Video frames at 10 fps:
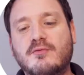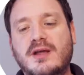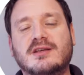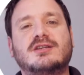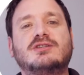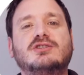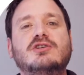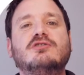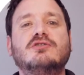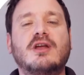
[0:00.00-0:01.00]
when a
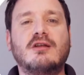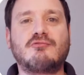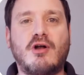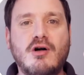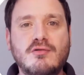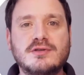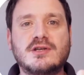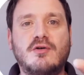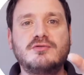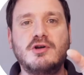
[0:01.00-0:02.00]
student enrolls
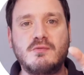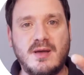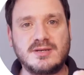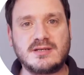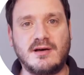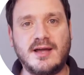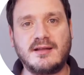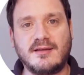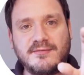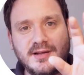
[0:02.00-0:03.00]
on your website.
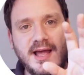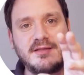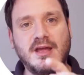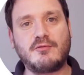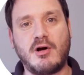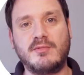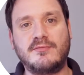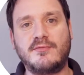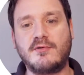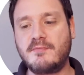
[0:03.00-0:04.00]
They fill out the enrollment
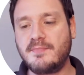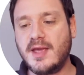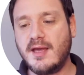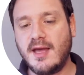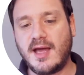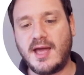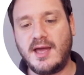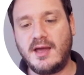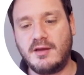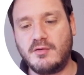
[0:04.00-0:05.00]
form,
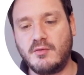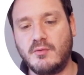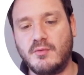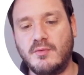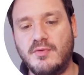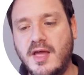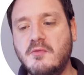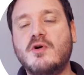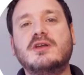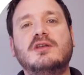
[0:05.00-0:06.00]
and
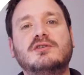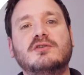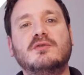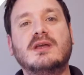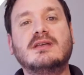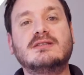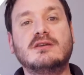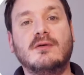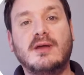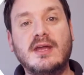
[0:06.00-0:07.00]
then what you do is
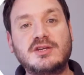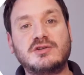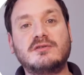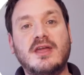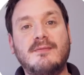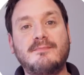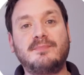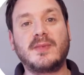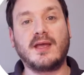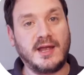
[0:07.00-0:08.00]
you issue
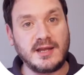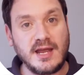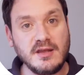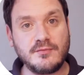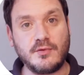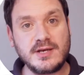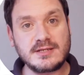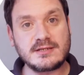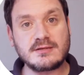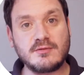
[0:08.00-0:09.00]
them an
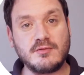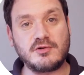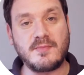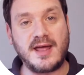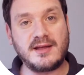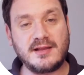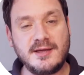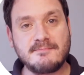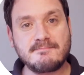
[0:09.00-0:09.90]
invoice automatically,